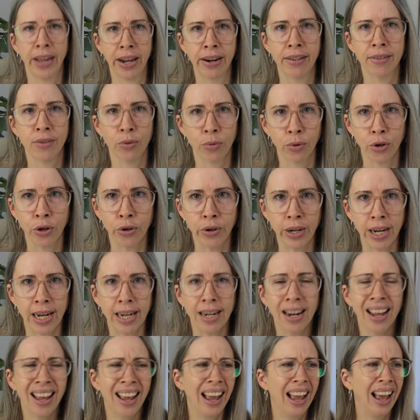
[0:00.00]
That is all you
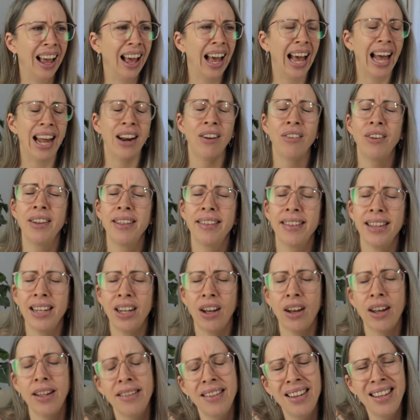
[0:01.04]
need. And honestly,
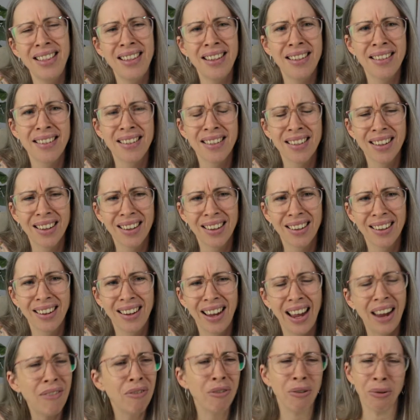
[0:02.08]
I see this
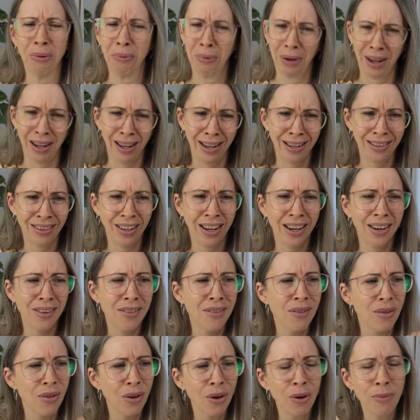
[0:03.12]
everywhere. Like on
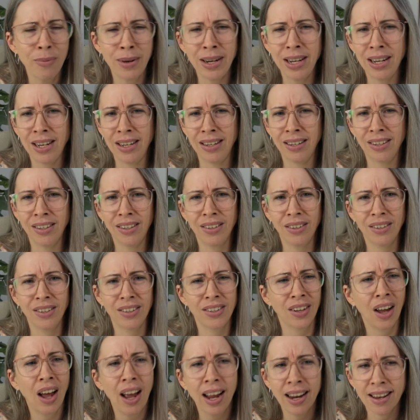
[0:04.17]
so many
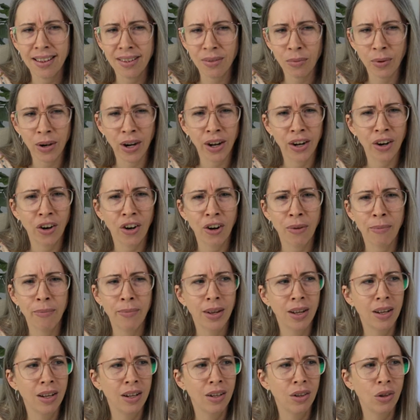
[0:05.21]
sites, when I go to
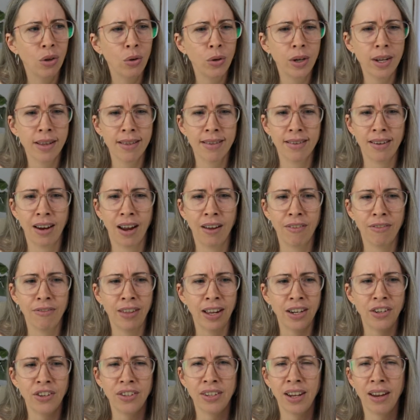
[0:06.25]
look at stuff,
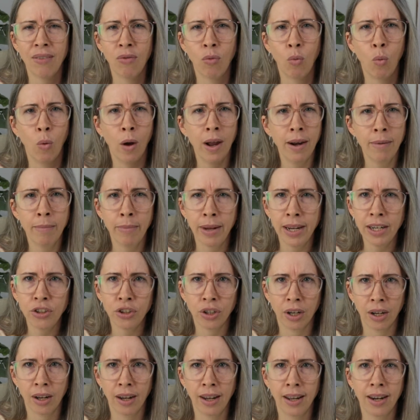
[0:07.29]
they just have one
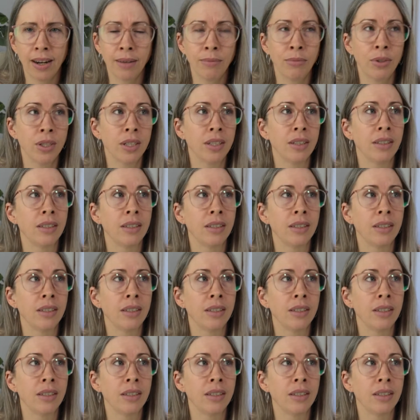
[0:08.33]
picture, and